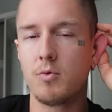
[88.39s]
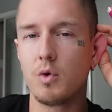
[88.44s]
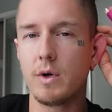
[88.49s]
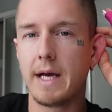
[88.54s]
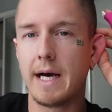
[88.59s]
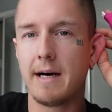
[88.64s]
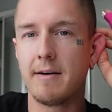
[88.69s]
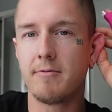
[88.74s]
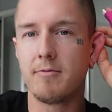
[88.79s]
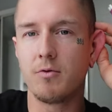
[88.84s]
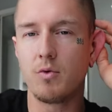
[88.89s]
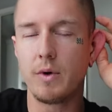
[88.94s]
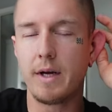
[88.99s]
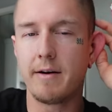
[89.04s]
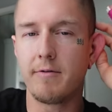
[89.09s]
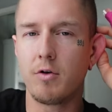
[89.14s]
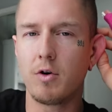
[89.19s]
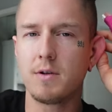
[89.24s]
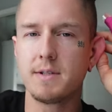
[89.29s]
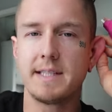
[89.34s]
We have we
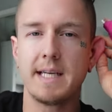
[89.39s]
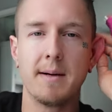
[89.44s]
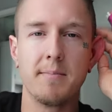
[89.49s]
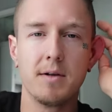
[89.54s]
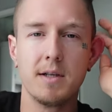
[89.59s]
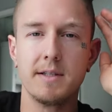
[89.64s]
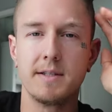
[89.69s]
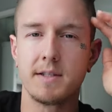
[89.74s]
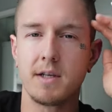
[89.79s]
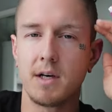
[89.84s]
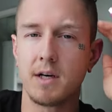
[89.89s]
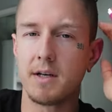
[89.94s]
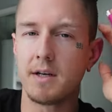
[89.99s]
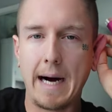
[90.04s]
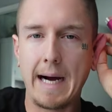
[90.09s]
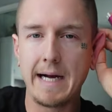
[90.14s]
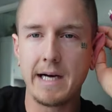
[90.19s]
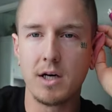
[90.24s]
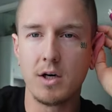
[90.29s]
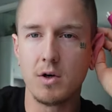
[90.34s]
have whole templates on
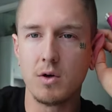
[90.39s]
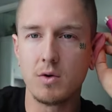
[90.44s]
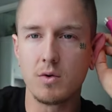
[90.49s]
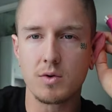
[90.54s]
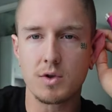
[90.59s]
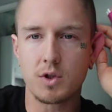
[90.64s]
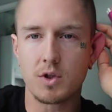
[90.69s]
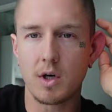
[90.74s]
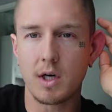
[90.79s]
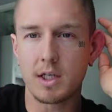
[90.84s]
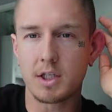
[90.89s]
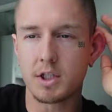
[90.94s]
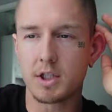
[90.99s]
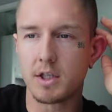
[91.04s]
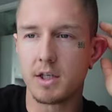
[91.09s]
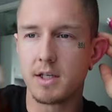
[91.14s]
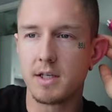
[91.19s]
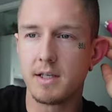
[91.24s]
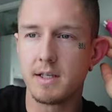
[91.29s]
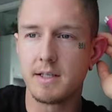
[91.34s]
bio
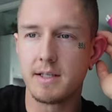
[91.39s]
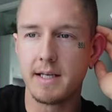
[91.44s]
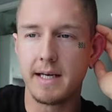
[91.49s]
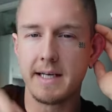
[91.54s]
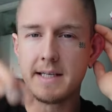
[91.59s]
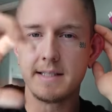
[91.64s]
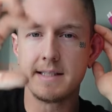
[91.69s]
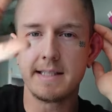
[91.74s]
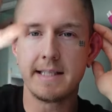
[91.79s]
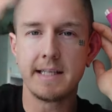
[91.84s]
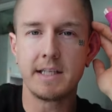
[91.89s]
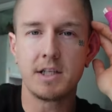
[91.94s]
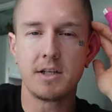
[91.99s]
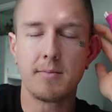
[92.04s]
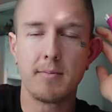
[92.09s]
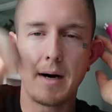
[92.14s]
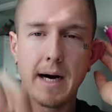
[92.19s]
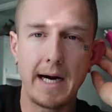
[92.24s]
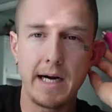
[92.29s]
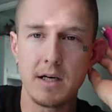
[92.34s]
structure and, and
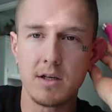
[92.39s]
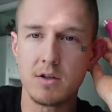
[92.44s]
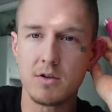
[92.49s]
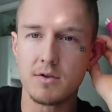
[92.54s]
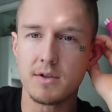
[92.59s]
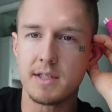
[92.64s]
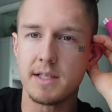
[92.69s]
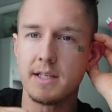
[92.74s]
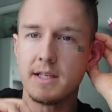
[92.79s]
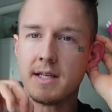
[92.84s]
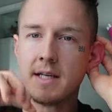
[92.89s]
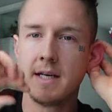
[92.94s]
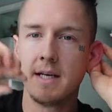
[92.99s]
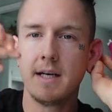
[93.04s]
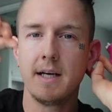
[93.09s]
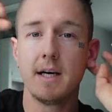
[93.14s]
Tinder bios and